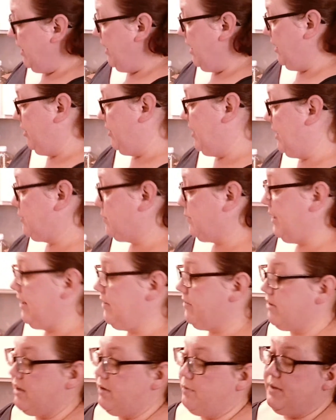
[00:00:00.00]
And you guys will
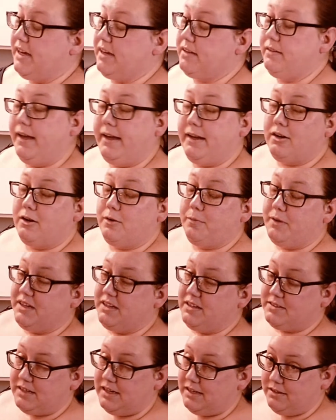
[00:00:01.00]
have to come back later
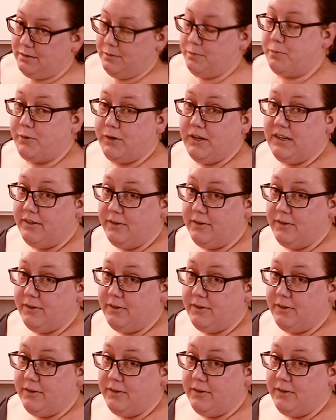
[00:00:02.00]
because I didn't pre-do